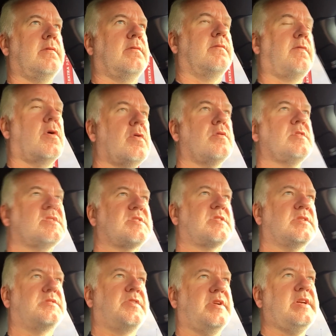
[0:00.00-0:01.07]
Voice
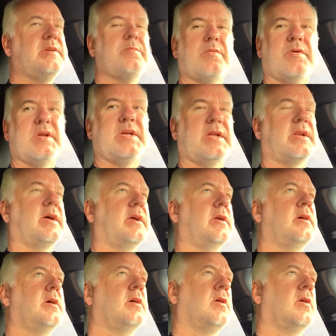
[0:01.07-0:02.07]
Dream Reader,